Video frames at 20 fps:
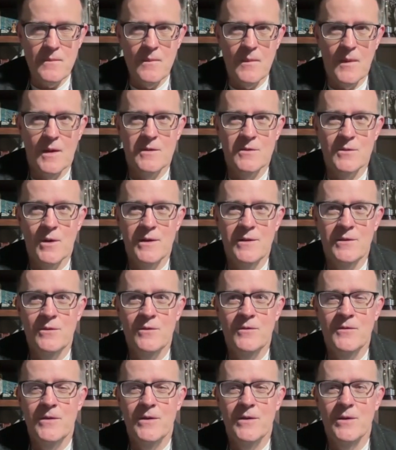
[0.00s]
so I do
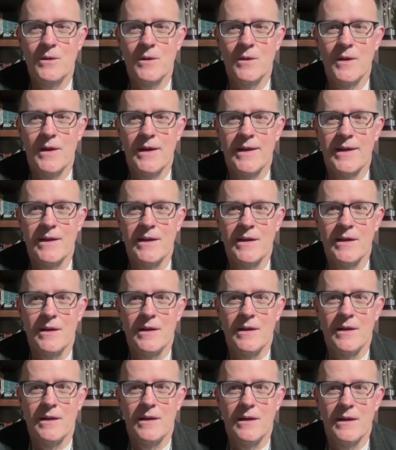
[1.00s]
feel like
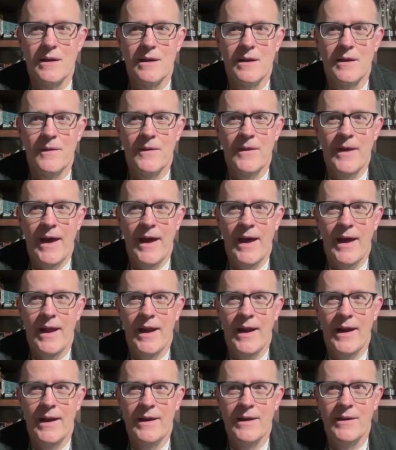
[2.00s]
that.
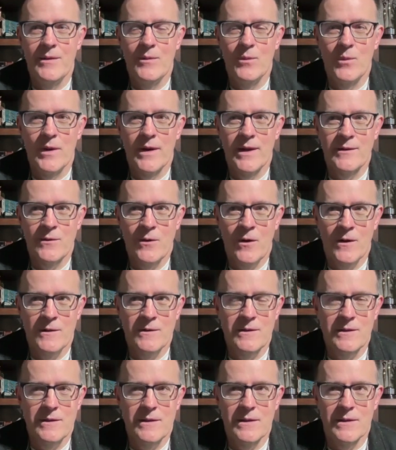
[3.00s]
And when I talk
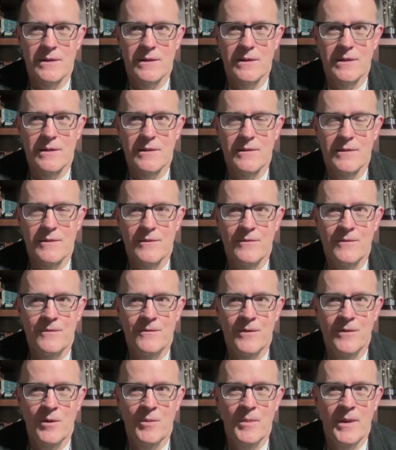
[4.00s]
to
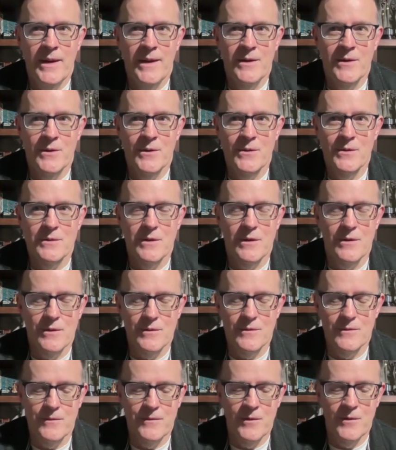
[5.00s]
filmmaker or
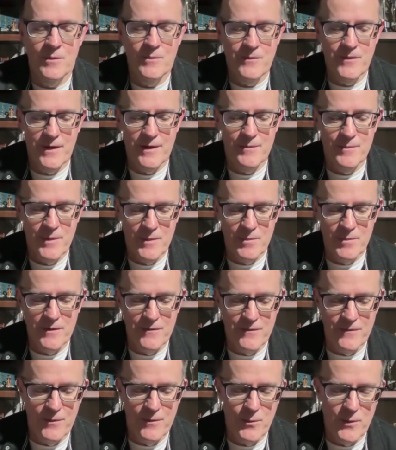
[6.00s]
people,
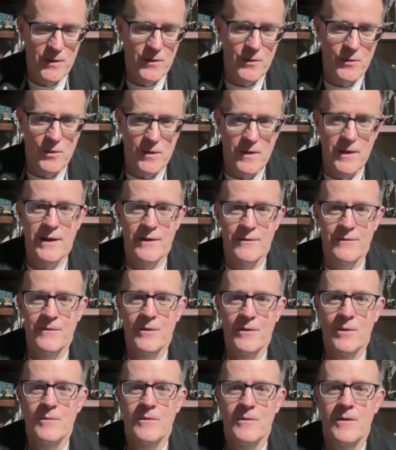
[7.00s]
we go to a lot of
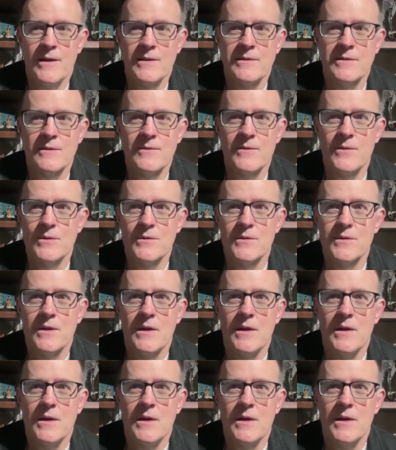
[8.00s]
film festivals.